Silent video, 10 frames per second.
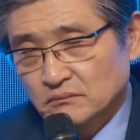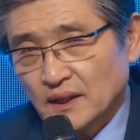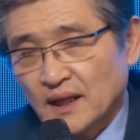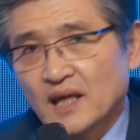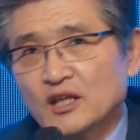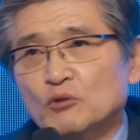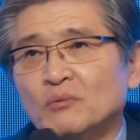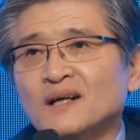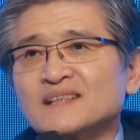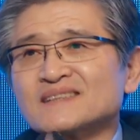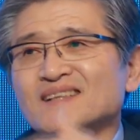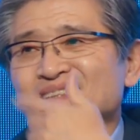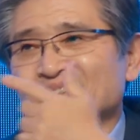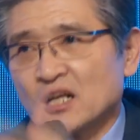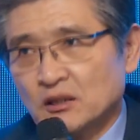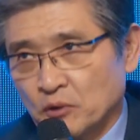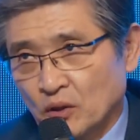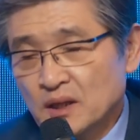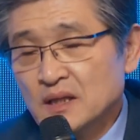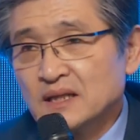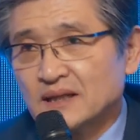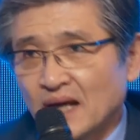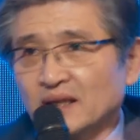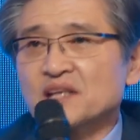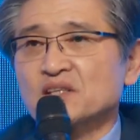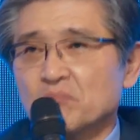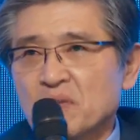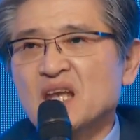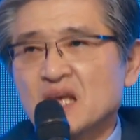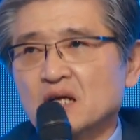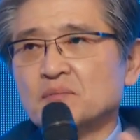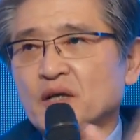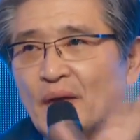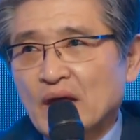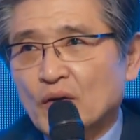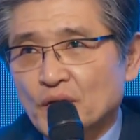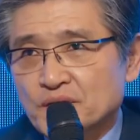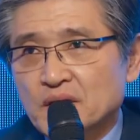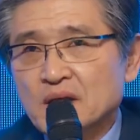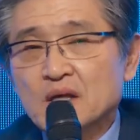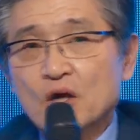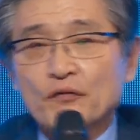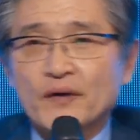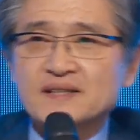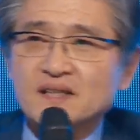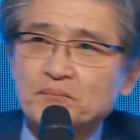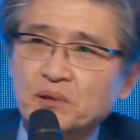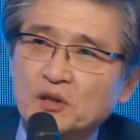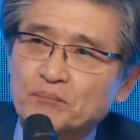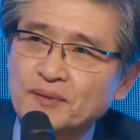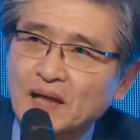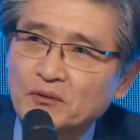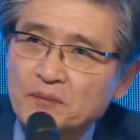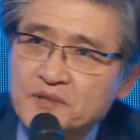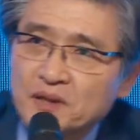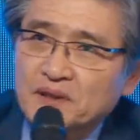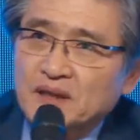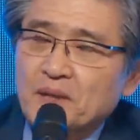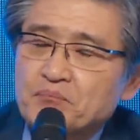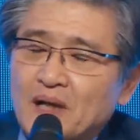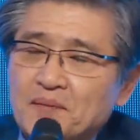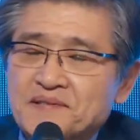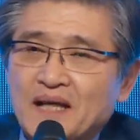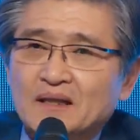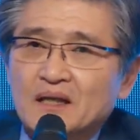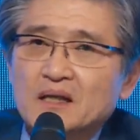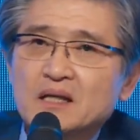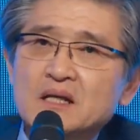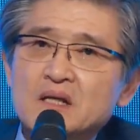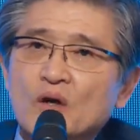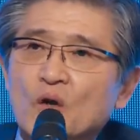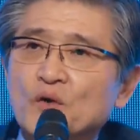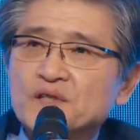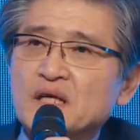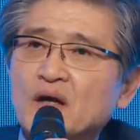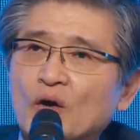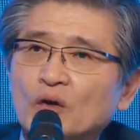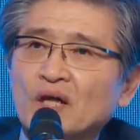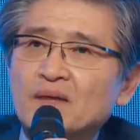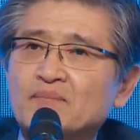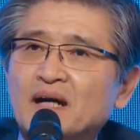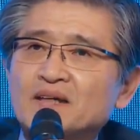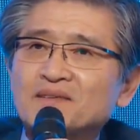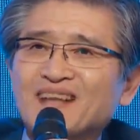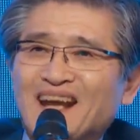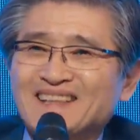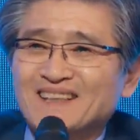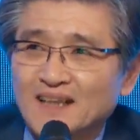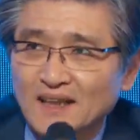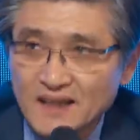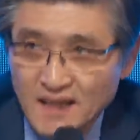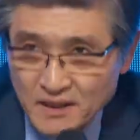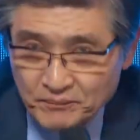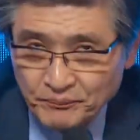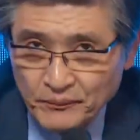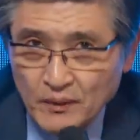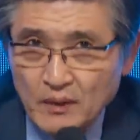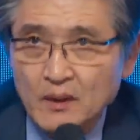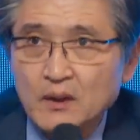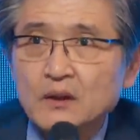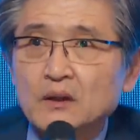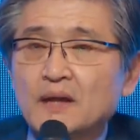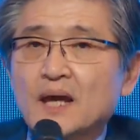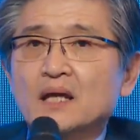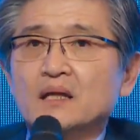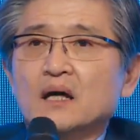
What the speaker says: and more sustainable. That is the meaning of green growth. For example, the problems of private sector causing all the environment externality, then